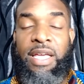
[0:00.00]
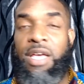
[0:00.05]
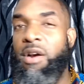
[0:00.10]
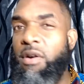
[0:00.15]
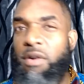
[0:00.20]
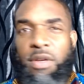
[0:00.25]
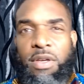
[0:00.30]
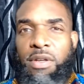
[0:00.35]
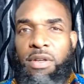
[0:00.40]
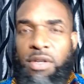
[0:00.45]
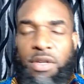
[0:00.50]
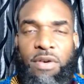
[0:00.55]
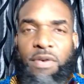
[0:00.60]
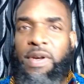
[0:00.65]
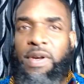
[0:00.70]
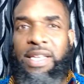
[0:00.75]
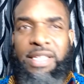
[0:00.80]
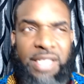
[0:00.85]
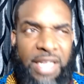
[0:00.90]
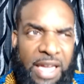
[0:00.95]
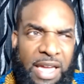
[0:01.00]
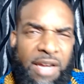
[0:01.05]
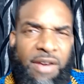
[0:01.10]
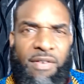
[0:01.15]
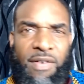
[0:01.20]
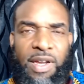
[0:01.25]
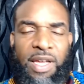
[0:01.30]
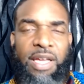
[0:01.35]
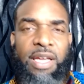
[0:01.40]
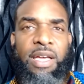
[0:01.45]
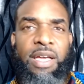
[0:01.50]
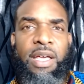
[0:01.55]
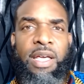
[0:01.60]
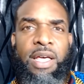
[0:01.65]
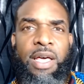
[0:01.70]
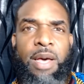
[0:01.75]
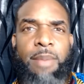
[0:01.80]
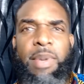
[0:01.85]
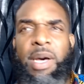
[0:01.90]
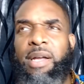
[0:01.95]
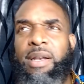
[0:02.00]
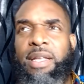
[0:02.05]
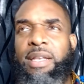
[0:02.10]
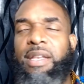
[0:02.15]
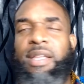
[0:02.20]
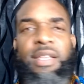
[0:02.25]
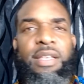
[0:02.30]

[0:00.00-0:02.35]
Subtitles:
and all you're doing is hearing about it,